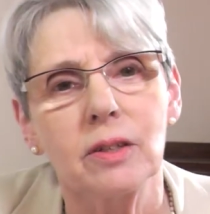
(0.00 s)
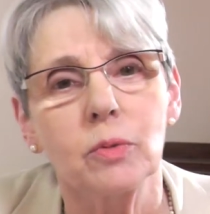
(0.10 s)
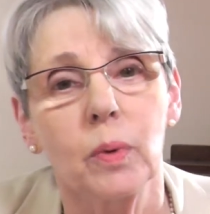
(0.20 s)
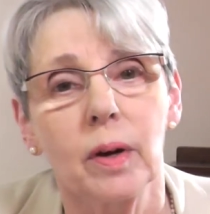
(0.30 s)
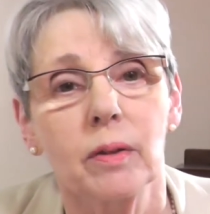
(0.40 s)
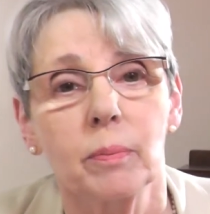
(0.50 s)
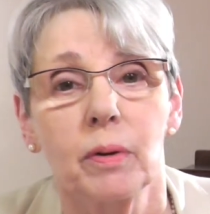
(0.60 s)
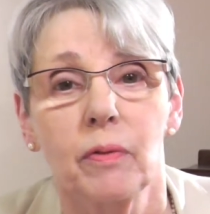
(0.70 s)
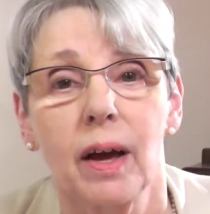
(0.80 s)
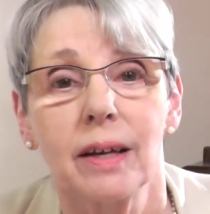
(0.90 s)
is worth
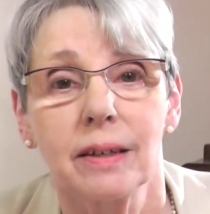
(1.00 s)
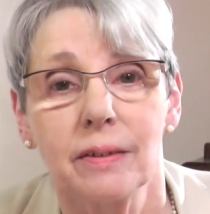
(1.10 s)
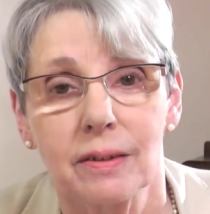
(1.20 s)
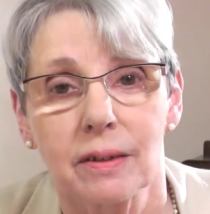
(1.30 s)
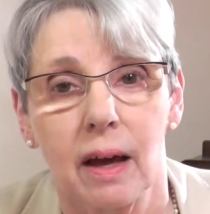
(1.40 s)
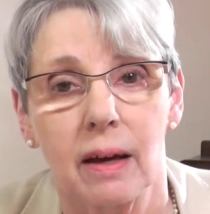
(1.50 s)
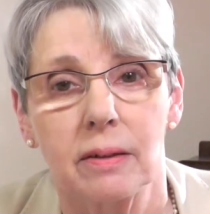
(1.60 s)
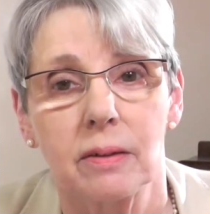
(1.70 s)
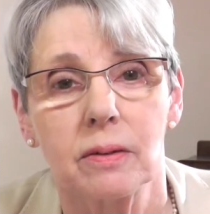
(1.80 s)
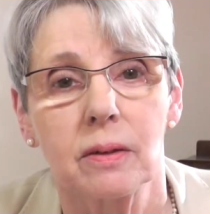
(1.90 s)
providing this
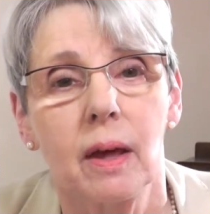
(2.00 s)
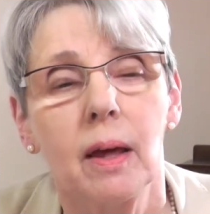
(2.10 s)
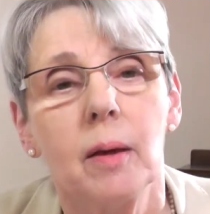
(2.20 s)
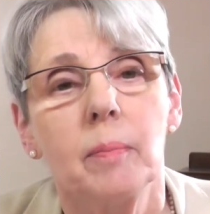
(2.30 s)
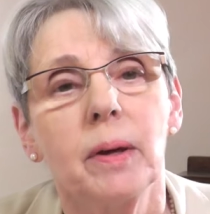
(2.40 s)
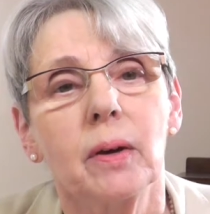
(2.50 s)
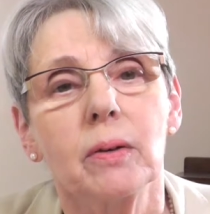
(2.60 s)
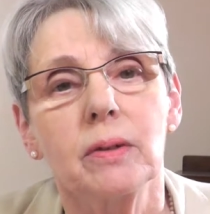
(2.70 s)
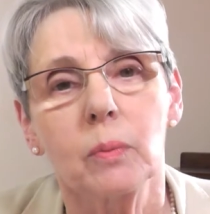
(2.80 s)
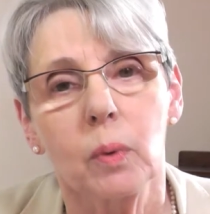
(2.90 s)
guidance
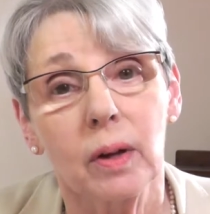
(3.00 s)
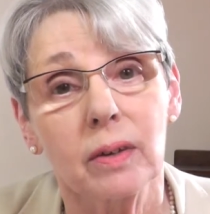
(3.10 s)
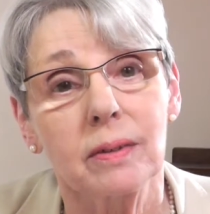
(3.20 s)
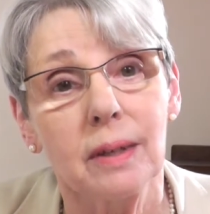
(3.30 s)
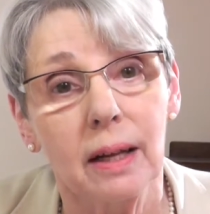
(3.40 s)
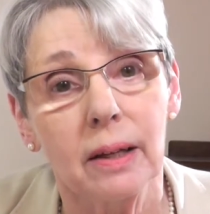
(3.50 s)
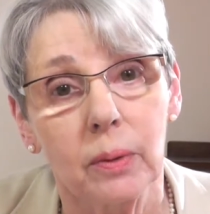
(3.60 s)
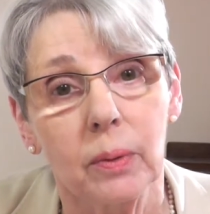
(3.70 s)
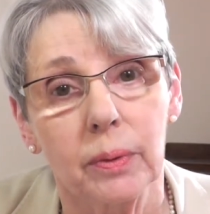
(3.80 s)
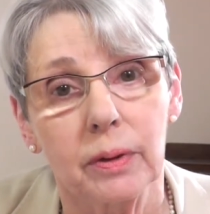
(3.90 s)
because it works nearly
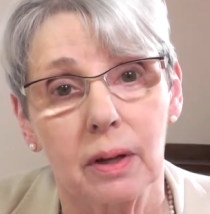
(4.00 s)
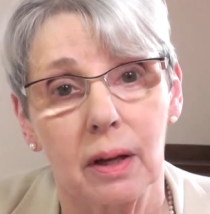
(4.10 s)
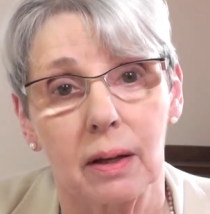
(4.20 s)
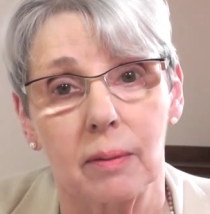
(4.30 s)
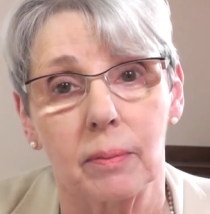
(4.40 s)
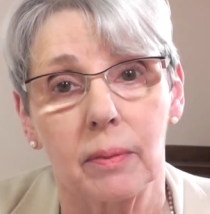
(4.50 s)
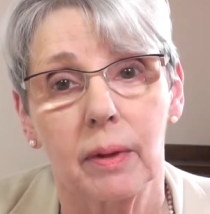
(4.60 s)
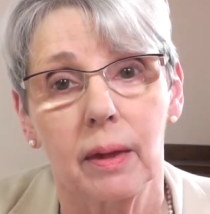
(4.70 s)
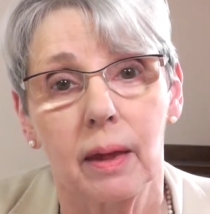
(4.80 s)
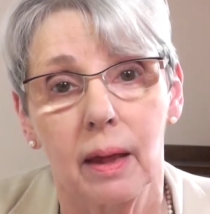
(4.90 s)
all the time.
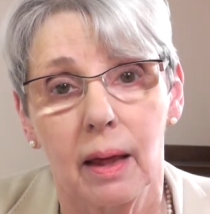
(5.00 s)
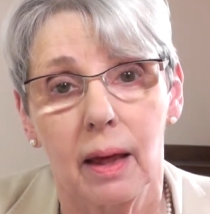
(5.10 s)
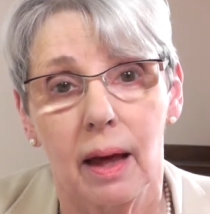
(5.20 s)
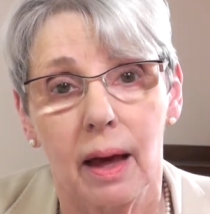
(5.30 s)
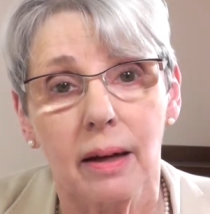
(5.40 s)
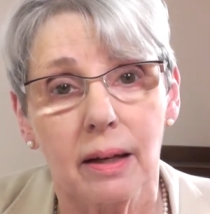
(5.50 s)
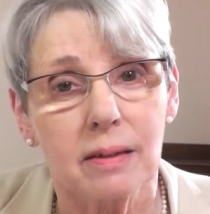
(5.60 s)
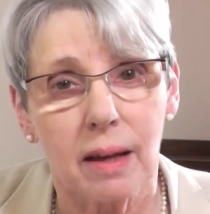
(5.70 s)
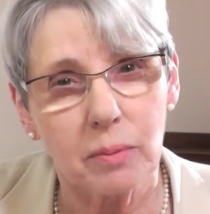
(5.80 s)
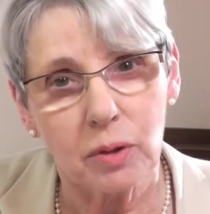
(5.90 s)
An
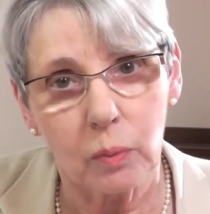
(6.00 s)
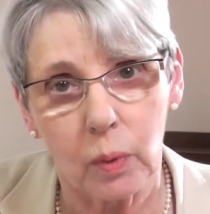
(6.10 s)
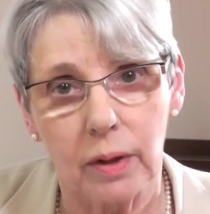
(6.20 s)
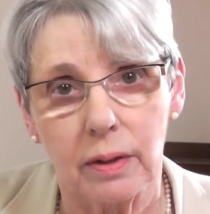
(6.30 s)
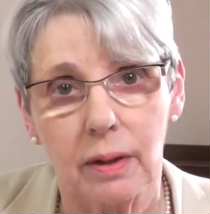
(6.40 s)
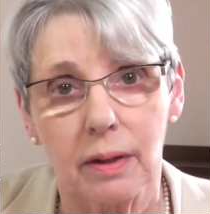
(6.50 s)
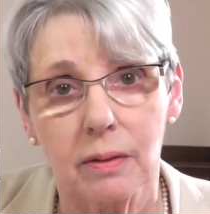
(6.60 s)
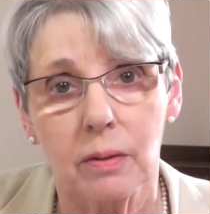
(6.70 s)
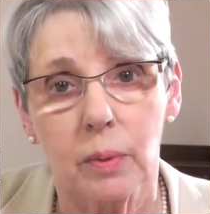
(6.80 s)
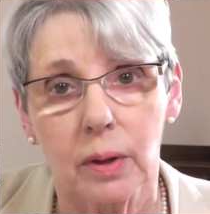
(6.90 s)
exception word
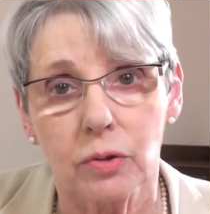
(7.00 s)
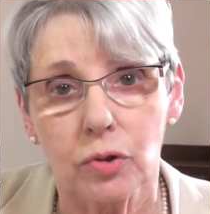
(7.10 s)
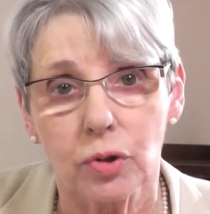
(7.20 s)
is the word